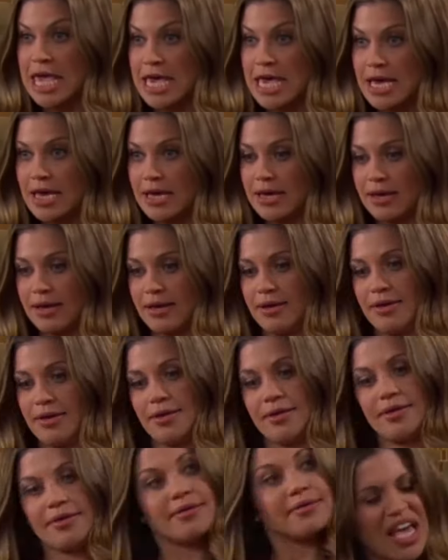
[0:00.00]
Mm.
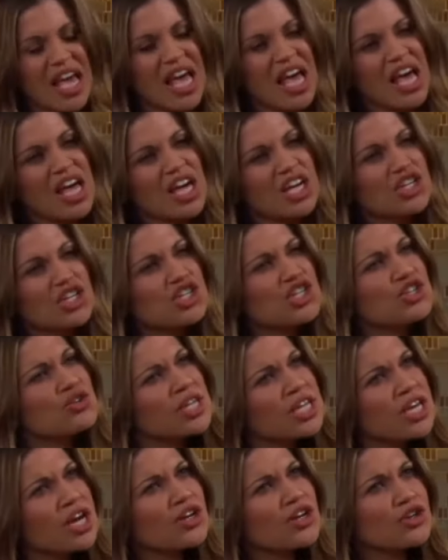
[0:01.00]
Judy,
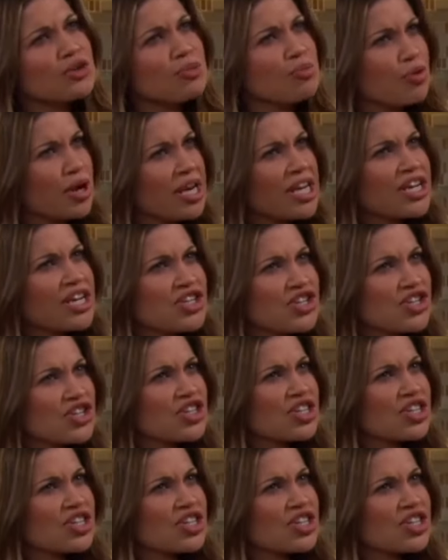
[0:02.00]
are you British?